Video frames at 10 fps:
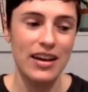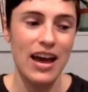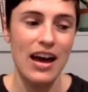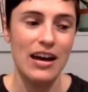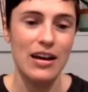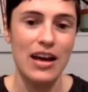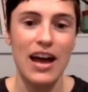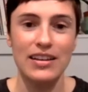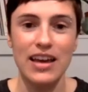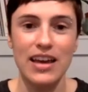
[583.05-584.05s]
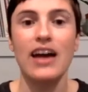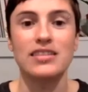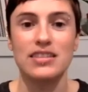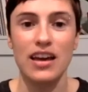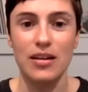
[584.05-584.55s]
at cats
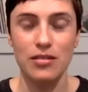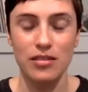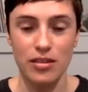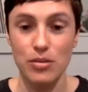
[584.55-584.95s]
that the